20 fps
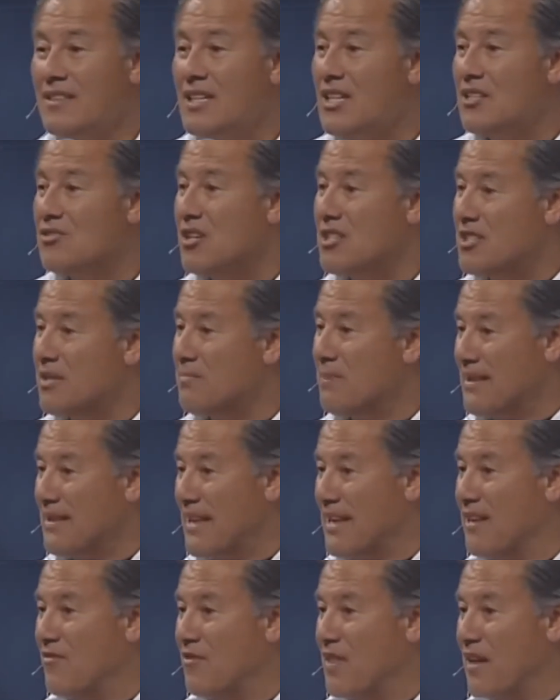So I said, but
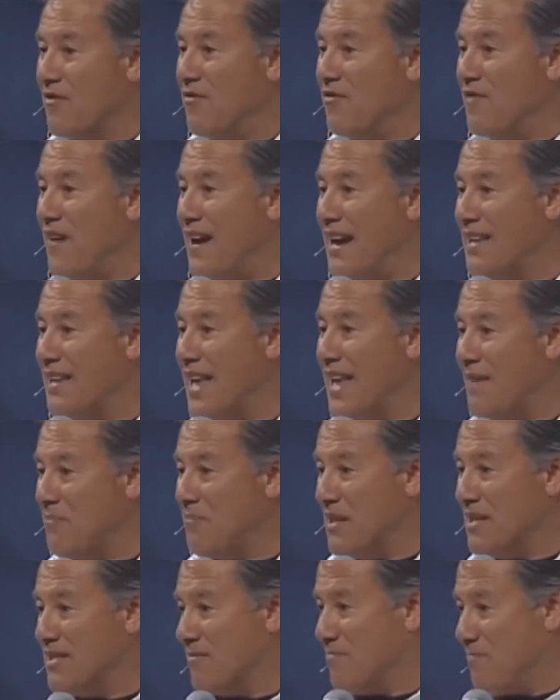then if they find that
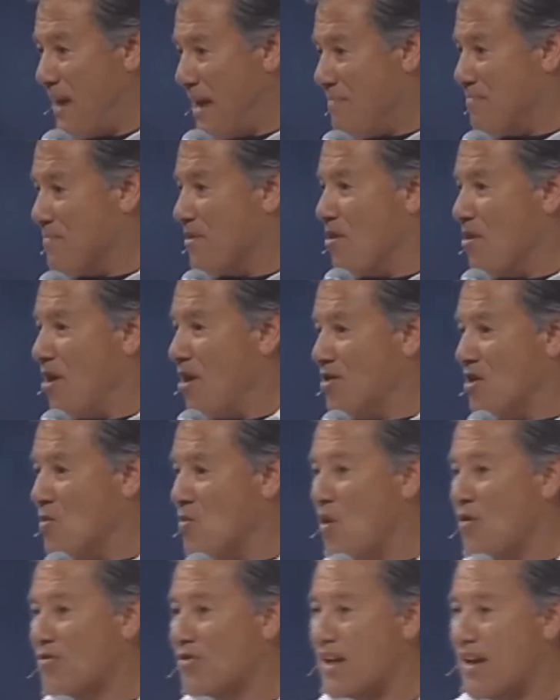piece of paper on you,
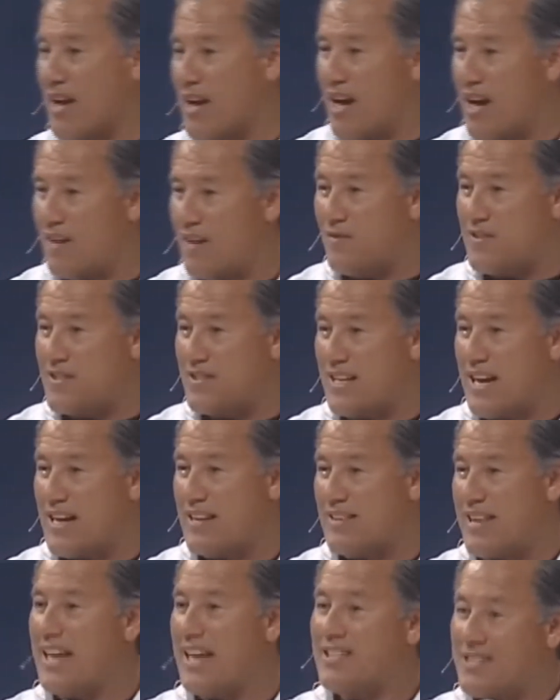won't they
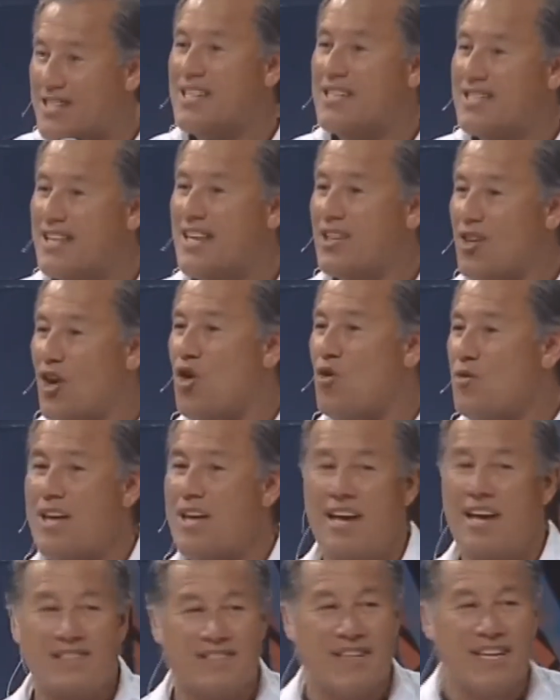confiscate that? She said, oh
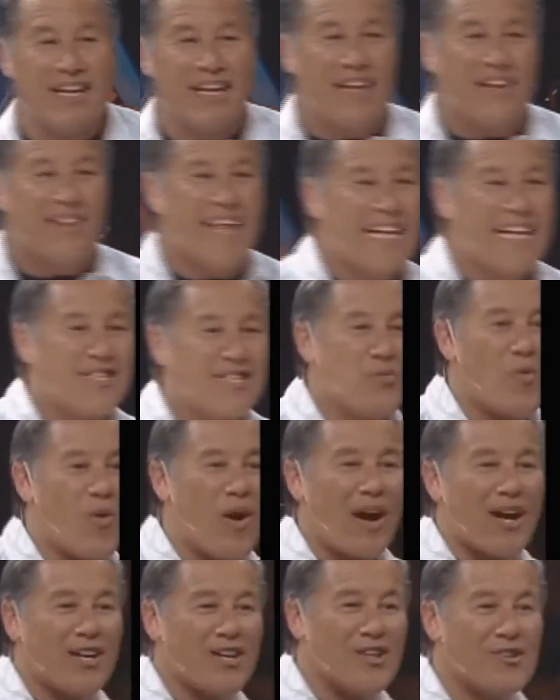yes, that's
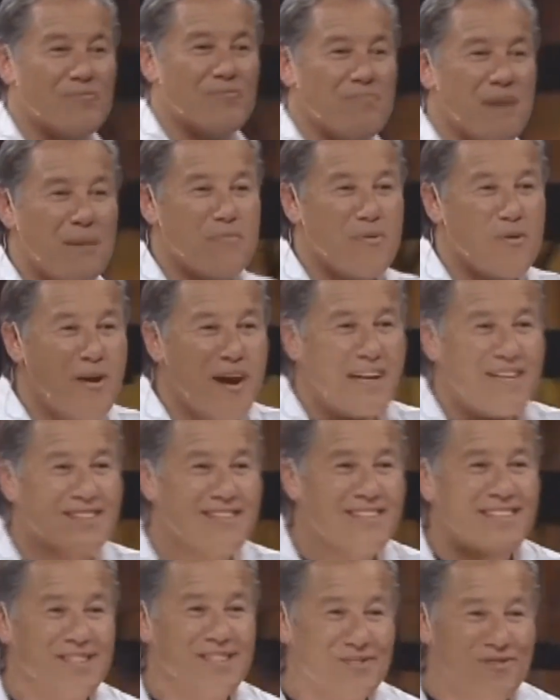why you memorize
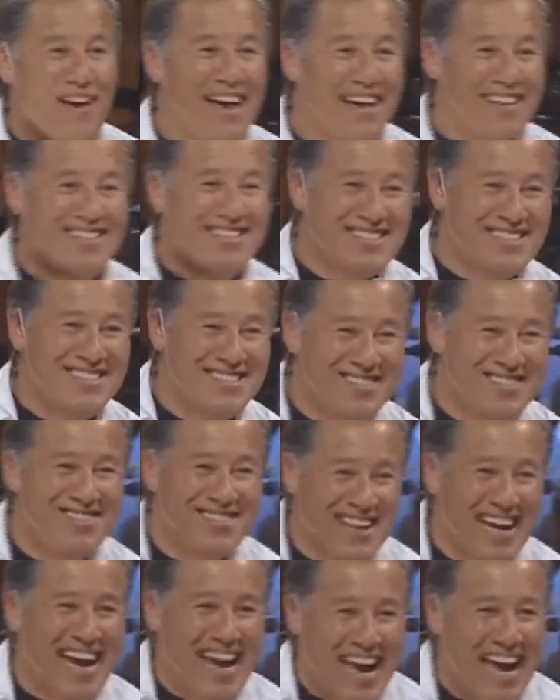it as fast as you
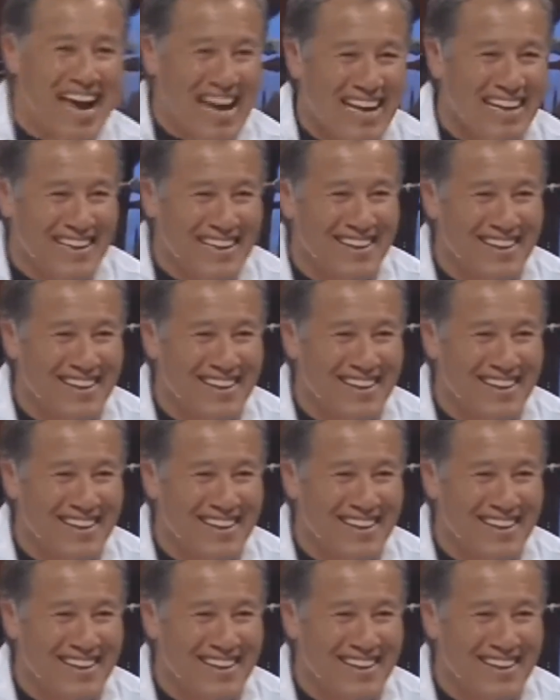can.